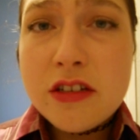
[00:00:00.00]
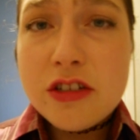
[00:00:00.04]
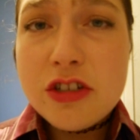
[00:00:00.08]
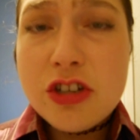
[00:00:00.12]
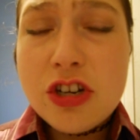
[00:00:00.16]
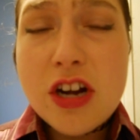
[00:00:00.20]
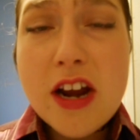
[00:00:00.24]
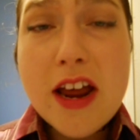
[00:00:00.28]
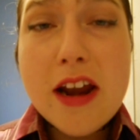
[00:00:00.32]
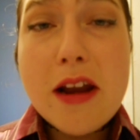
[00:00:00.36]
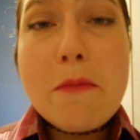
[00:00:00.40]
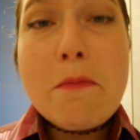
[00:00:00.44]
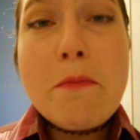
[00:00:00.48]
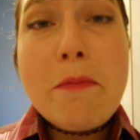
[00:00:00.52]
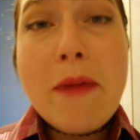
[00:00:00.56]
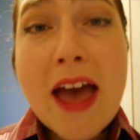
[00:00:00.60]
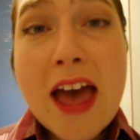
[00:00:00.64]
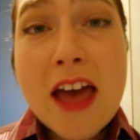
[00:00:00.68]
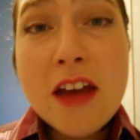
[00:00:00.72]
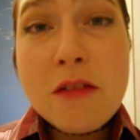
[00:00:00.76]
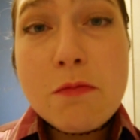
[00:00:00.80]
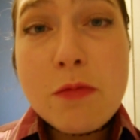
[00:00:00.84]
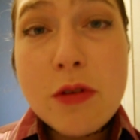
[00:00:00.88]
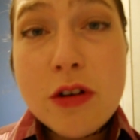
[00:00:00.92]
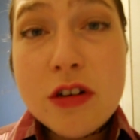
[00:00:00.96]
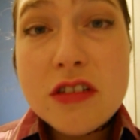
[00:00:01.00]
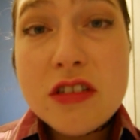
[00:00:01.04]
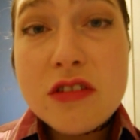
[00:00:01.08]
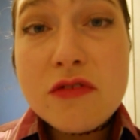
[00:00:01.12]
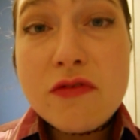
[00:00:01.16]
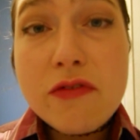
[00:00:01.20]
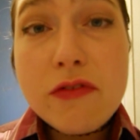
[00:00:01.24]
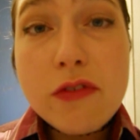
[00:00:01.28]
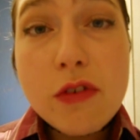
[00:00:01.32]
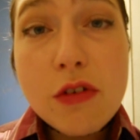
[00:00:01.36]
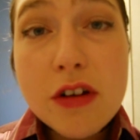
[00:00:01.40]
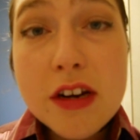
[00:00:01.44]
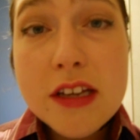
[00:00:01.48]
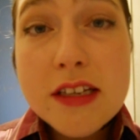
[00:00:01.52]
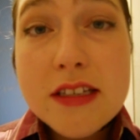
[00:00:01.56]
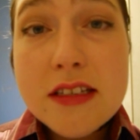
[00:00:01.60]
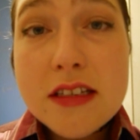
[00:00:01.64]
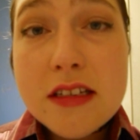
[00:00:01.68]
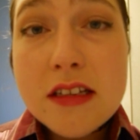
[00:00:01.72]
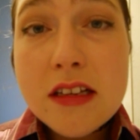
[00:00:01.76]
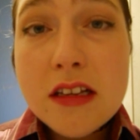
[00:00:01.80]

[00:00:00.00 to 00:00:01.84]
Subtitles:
You're not a bad person for it.